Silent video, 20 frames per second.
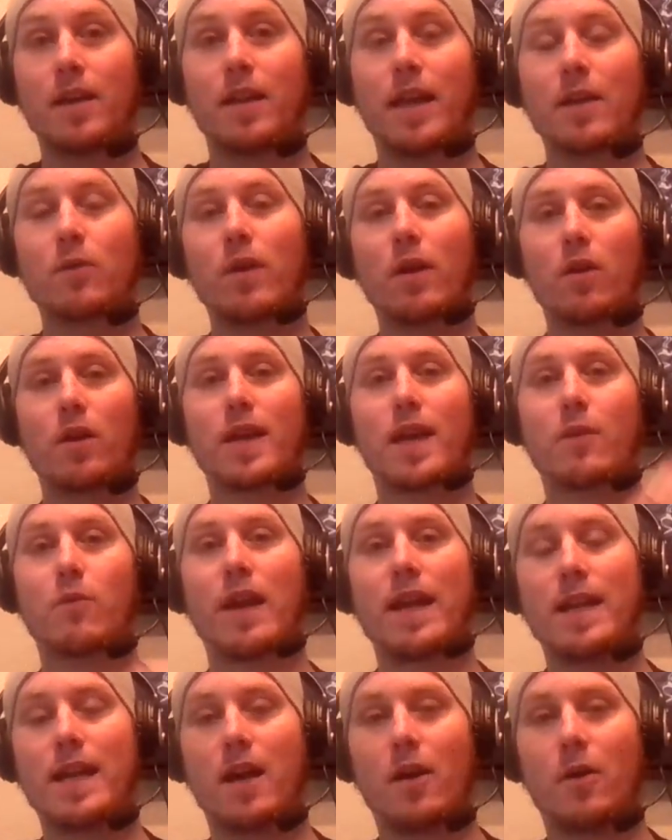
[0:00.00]
like, okay,
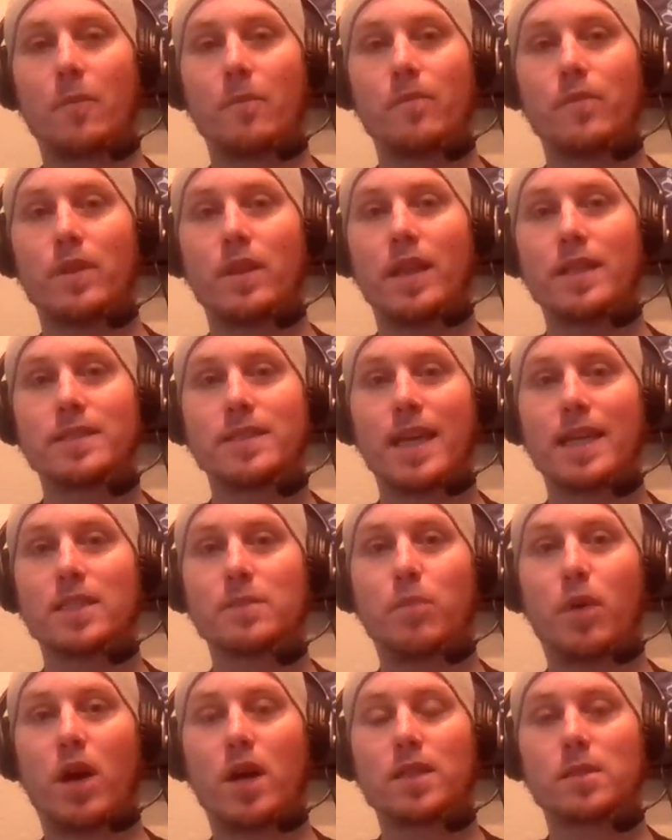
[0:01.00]
right now, let's say it's
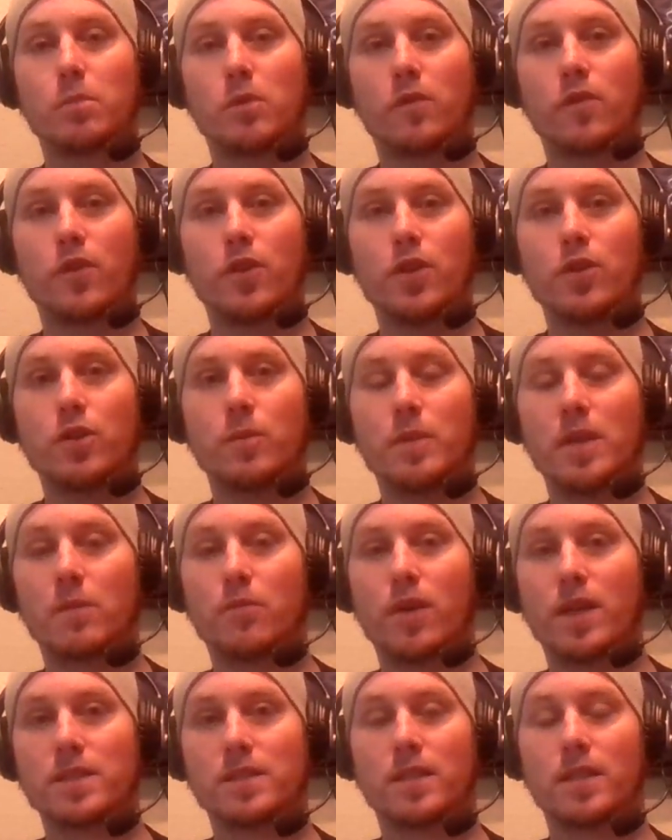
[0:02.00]
possible for you to be the
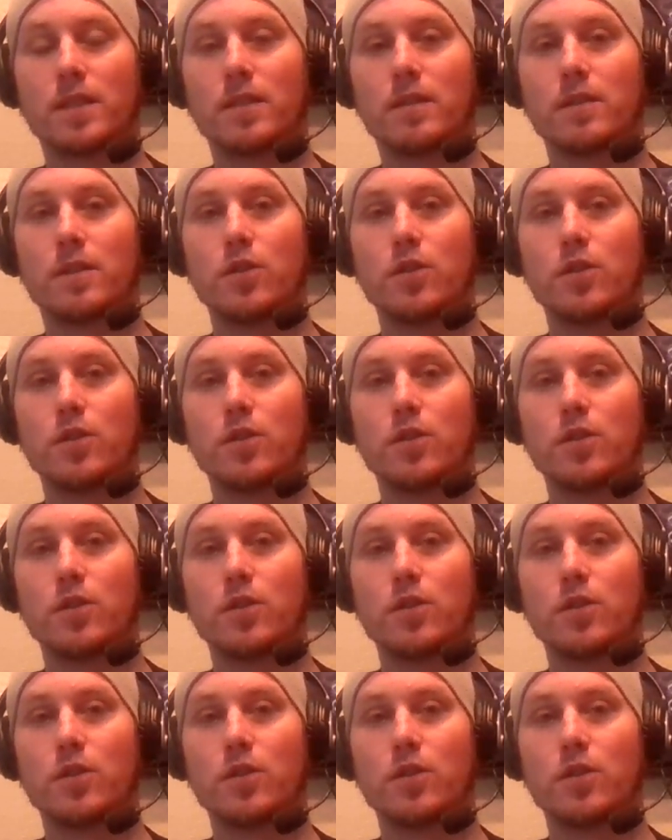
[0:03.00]
president.